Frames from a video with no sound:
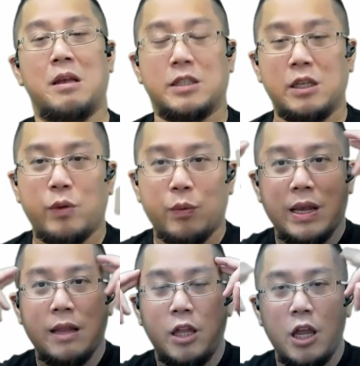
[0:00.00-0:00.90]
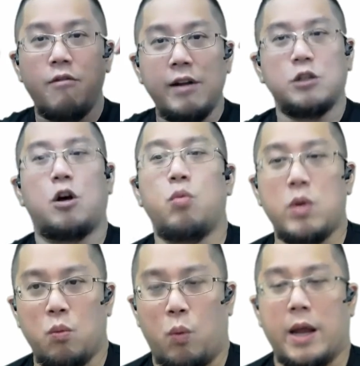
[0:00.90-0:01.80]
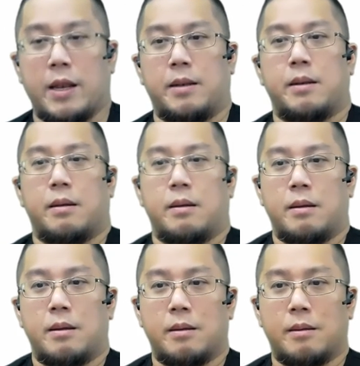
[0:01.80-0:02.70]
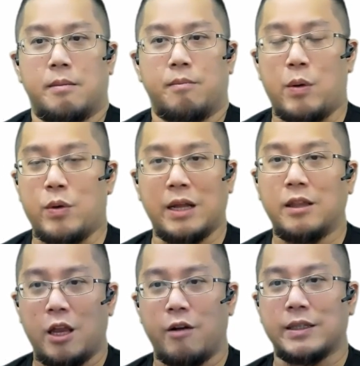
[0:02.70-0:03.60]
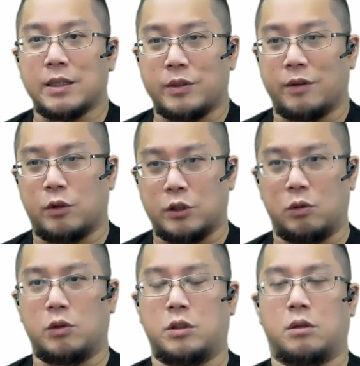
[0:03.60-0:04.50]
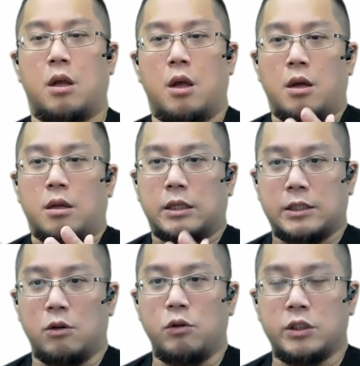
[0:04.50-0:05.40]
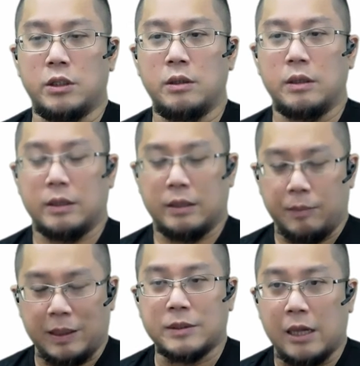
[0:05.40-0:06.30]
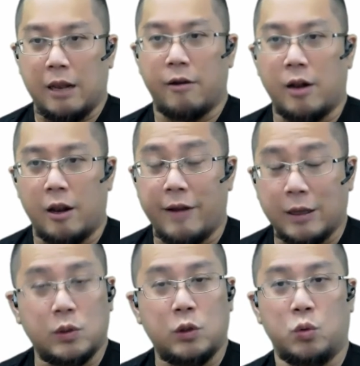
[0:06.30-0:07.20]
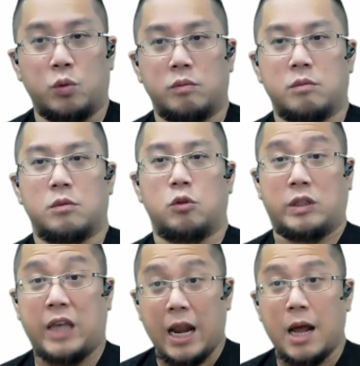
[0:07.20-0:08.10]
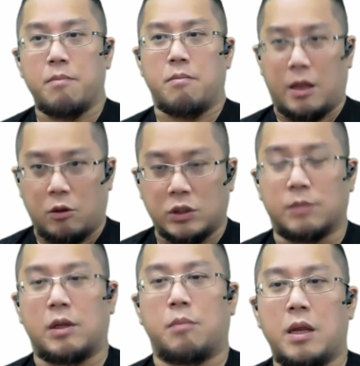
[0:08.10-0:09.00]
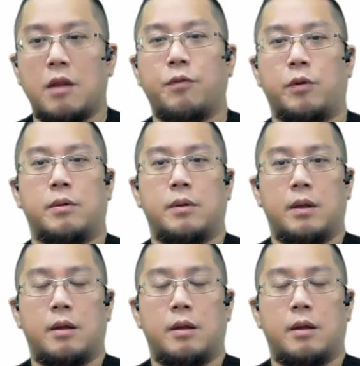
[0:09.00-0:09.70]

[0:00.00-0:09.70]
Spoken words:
See, we can theorize all we want, but we can't theorize ourselves to a solution. The solution becomes clearer and clearer as we do. So get up and do something meaningful.